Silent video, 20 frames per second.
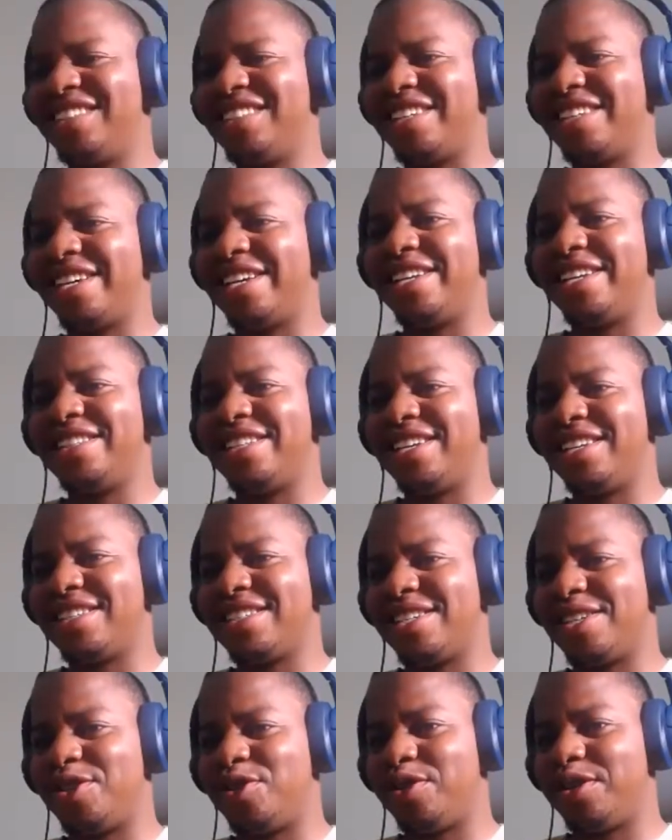Thanks,
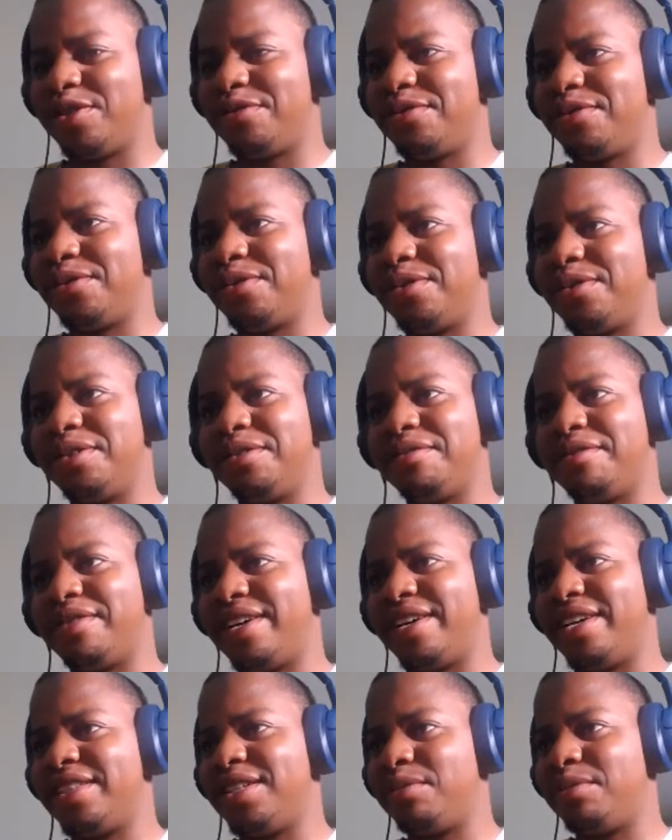Adrian, for
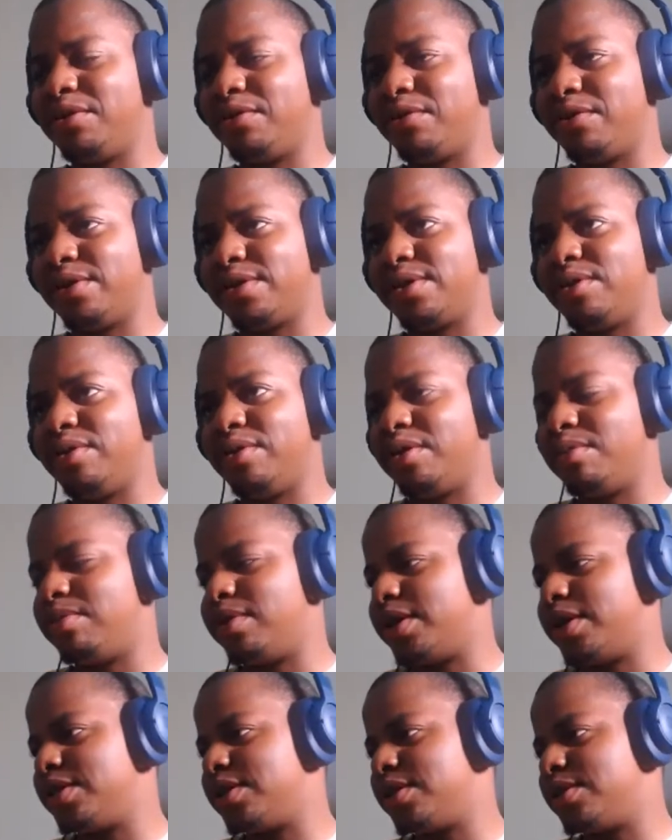inviting me. It was a real
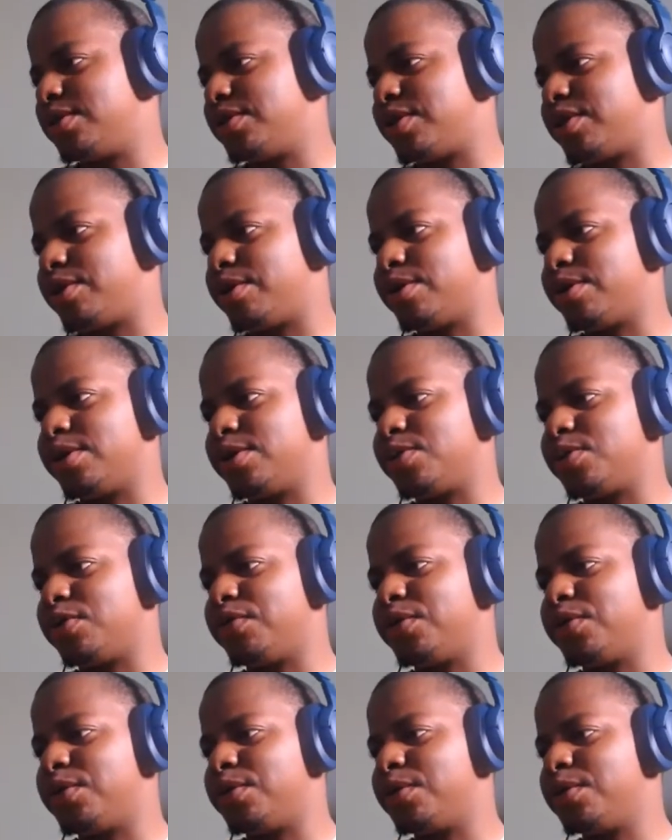pleasure to share this with
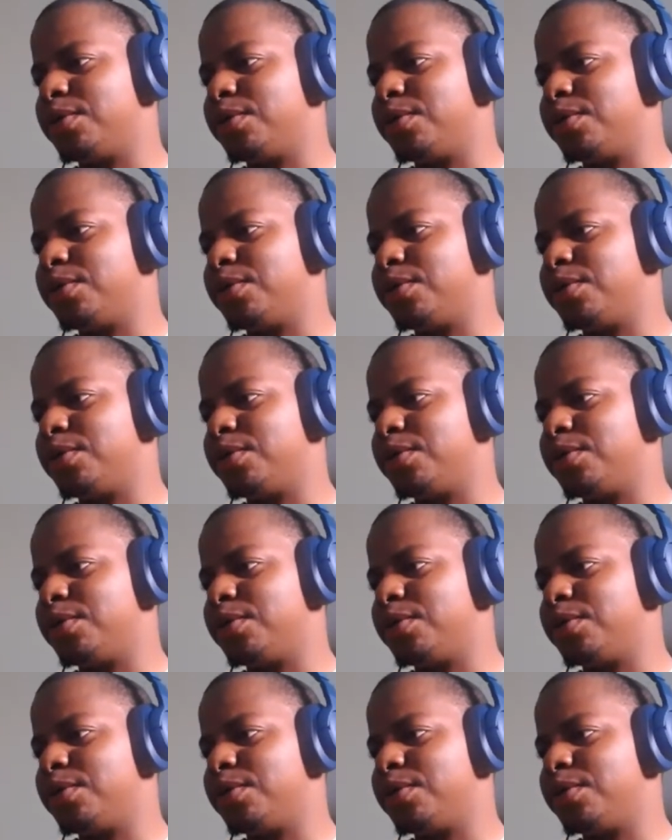you.